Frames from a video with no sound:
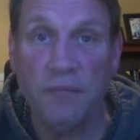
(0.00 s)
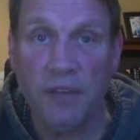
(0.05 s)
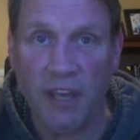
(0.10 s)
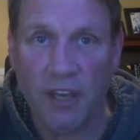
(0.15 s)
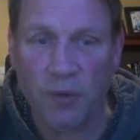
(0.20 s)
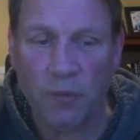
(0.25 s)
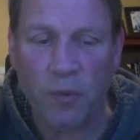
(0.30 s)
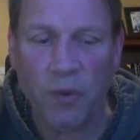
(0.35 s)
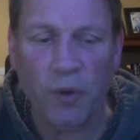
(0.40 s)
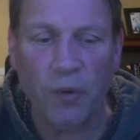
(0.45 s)

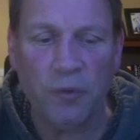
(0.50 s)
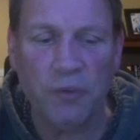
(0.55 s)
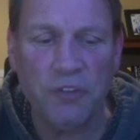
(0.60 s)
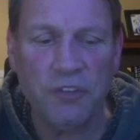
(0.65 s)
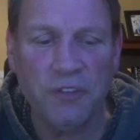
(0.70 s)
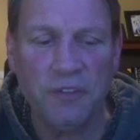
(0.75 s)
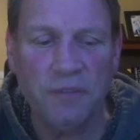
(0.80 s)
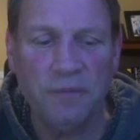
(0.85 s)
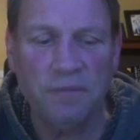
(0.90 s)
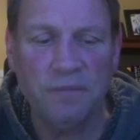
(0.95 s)
end
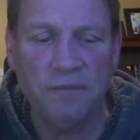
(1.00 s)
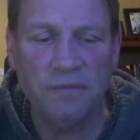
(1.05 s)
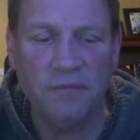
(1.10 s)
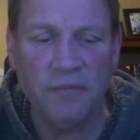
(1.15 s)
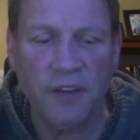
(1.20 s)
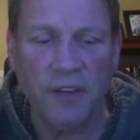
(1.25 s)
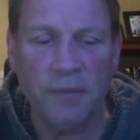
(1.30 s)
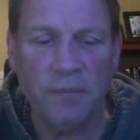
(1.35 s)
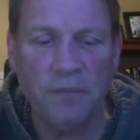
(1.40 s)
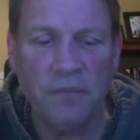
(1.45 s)
quote.
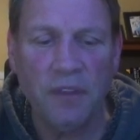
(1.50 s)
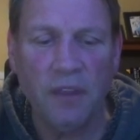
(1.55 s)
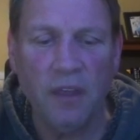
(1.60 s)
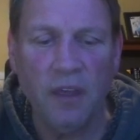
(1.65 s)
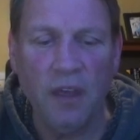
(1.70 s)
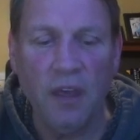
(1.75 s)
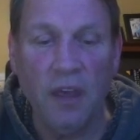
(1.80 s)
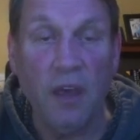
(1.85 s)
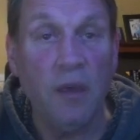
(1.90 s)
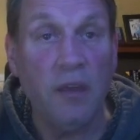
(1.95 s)
Right?
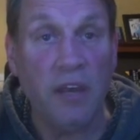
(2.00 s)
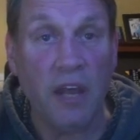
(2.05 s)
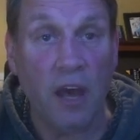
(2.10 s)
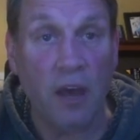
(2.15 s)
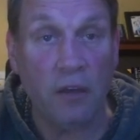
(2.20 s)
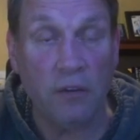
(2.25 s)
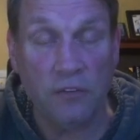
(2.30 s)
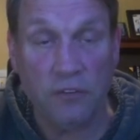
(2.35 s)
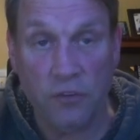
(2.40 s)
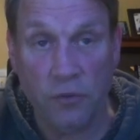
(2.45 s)

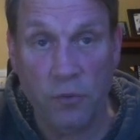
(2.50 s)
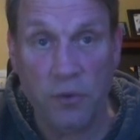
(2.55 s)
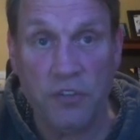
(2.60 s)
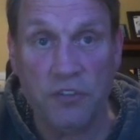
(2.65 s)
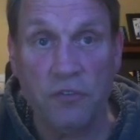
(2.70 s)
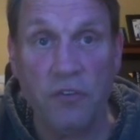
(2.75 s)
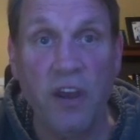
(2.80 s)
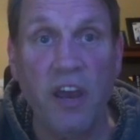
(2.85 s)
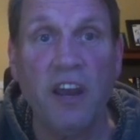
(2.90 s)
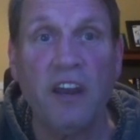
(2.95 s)
Now, to
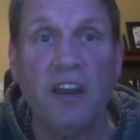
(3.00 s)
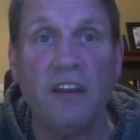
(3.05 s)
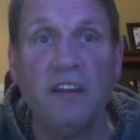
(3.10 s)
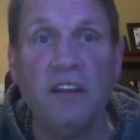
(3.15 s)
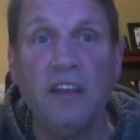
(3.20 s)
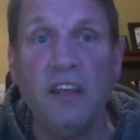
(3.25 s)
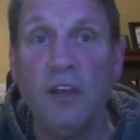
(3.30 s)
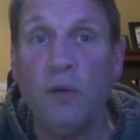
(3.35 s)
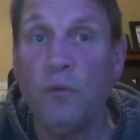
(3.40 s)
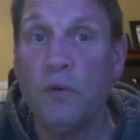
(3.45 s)
his credit,
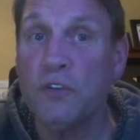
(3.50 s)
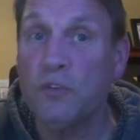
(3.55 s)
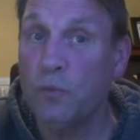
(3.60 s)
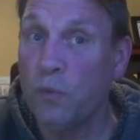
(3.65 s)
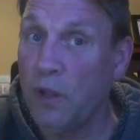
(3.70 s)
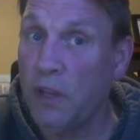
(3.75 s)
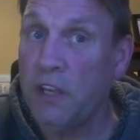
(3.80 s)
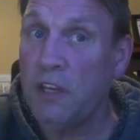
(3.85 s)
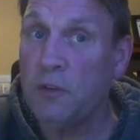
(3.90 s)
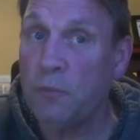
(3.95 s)
he was
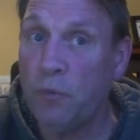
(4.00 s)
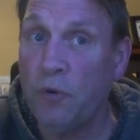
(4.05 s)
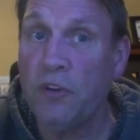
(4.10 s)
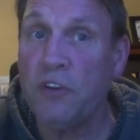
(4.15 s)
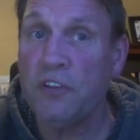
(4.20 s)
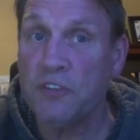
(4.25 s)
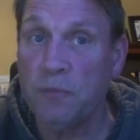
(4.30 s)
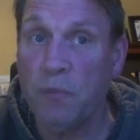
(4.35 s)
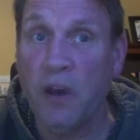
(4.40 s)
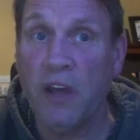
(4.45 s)
willing to
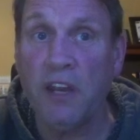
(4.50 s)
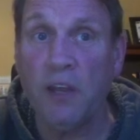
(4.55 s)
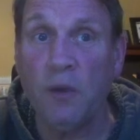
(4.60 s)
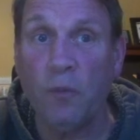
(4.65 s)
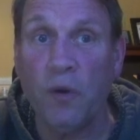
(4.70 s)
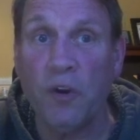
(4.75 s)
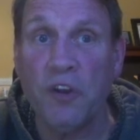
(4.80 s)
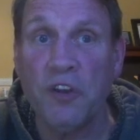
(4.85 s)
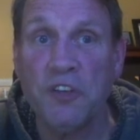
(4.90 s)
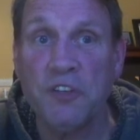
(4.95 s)
put his money
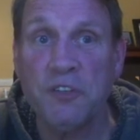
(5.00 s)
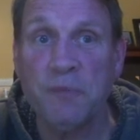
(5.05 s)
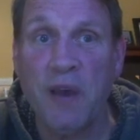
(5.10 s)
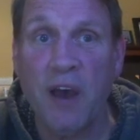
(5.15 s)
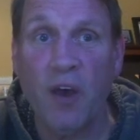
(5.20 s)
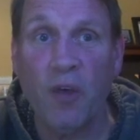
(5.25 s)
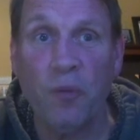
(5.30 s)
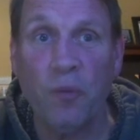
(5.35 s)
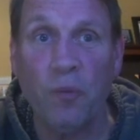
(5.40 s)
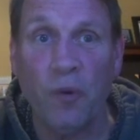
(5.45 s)
where his
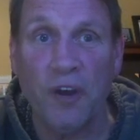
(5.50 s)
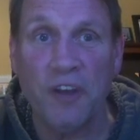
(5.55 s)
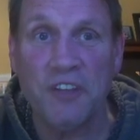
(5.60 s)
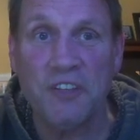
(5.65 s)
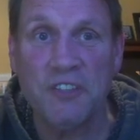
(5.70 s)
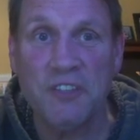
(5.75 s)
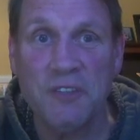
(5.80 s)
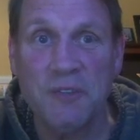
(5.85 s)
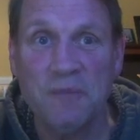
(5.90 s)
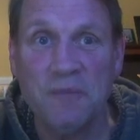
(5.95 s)
mouth
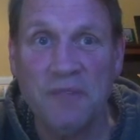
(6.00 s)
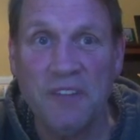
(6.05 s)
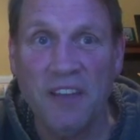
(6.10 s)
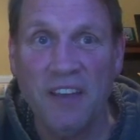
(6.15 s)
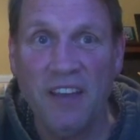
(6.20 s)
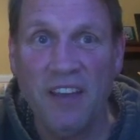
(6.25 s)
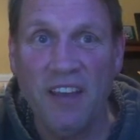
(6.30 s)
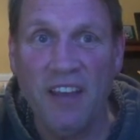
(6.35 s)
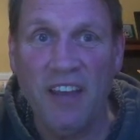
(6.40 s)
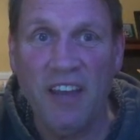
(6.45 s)
was.
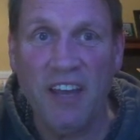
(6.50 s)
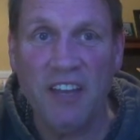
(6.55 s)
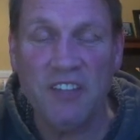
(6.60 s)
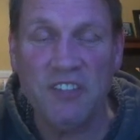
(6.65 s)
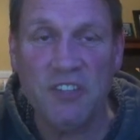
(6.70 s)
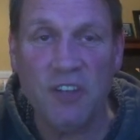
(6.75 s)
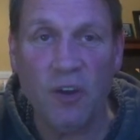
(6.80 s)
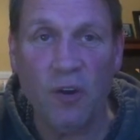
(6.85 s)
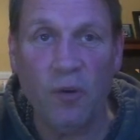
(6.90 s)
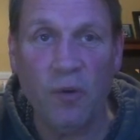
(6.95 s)
And
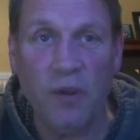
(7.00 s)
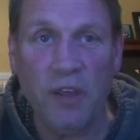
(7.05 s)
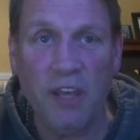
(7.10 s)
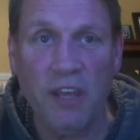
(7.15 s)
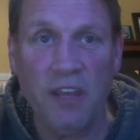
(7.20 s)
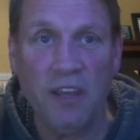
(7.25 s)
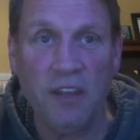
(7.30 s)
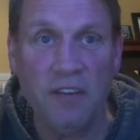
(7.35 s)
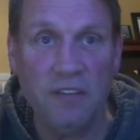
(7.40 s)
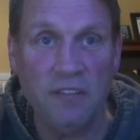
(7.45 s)
so
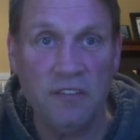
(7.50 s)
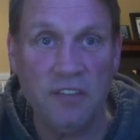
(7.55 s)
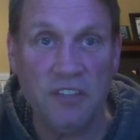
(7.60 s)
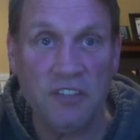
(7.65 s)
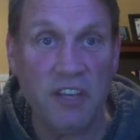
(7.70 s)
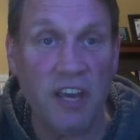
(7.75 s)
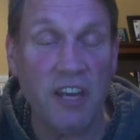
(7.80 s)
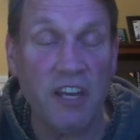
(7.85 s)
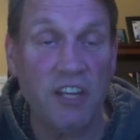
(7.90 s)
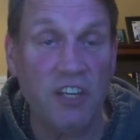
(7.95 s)
he
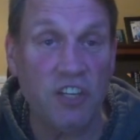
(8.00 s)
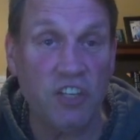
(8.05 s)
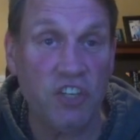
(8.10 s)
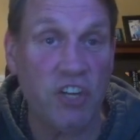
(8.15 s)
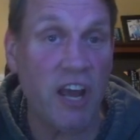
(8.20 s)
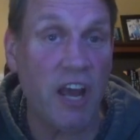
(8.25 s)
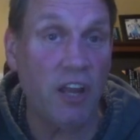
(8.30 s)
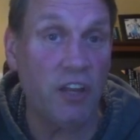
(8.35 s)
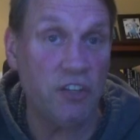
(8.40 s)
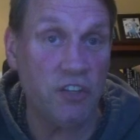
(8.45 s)
decided to
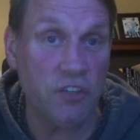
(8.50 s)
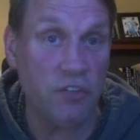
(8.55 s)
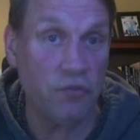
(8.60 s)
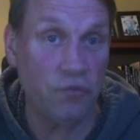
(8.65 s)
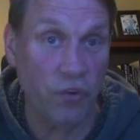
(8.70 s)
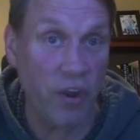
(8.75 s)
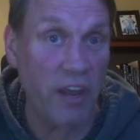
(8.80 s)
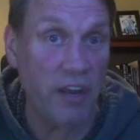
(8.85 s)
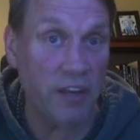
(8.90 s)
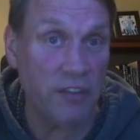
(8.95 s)
challenge his
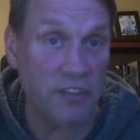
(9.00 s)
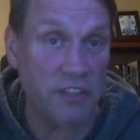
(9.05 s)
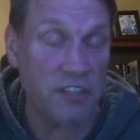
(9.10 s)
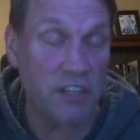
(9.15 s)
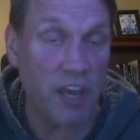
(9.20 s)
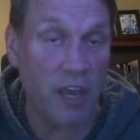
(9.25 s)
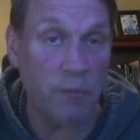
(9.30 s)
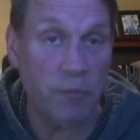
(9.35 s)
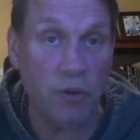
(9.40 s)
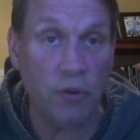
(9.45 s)
friend at the
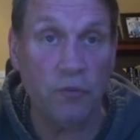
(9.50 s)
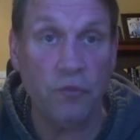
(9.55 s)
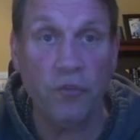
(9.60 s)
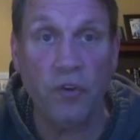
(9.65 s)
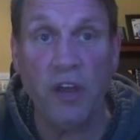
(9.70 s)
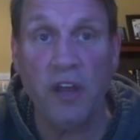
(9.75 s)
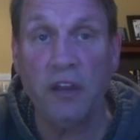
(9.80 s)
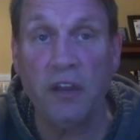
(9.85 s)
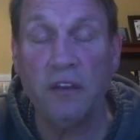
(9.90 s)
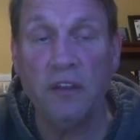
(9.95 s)
time, good
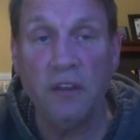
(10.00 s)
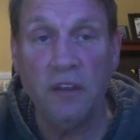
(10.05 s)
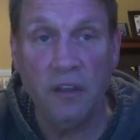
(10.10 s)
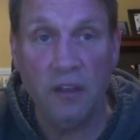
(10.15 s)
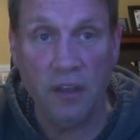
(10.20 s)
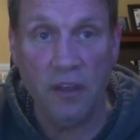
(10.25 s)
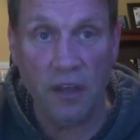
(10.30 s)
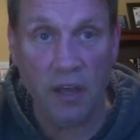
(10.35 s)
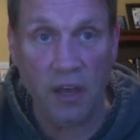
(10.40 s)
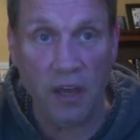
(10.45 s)
friend
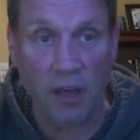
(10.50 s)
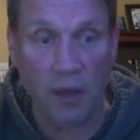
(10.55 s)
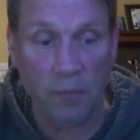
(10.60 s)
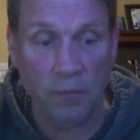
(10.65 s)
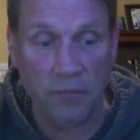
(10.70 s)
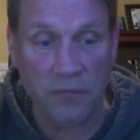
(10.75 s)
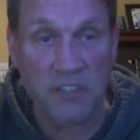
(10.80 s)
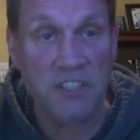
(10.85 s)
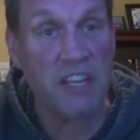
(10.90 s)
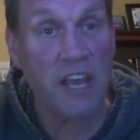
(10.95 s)

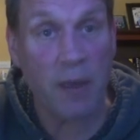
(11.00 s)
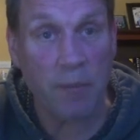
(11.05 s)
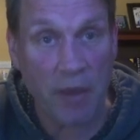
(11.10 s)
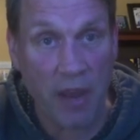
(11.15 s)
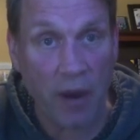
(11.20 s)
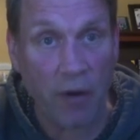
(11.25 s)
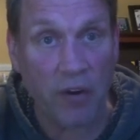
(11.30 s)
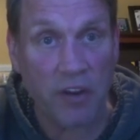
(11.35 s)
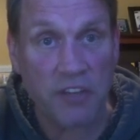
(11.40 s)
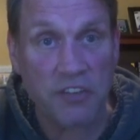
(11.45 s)
Sam
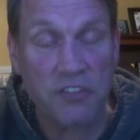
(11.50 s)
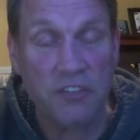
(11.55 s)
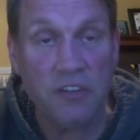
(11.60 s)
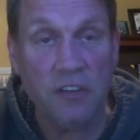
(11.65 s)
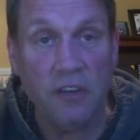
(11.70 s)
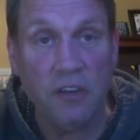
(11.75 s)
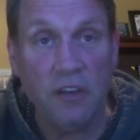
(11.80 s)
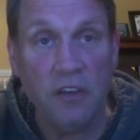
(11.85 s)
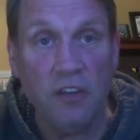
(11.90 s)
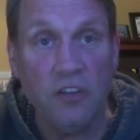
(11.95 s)
Harris,
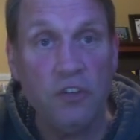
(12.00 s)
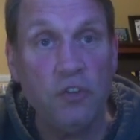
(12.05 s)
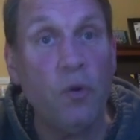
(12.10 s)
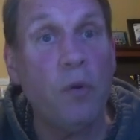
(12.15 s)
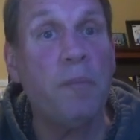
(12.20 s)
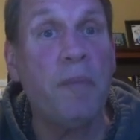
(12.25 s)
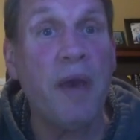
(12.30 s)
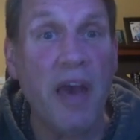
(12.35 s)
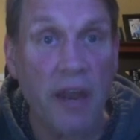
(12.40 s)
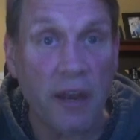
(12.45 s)
to
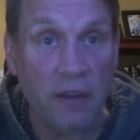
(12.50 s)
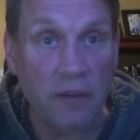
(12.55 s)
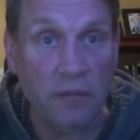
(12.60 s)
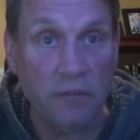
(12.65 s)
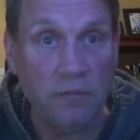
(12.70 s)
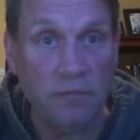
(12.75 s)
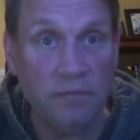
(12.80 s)
a bet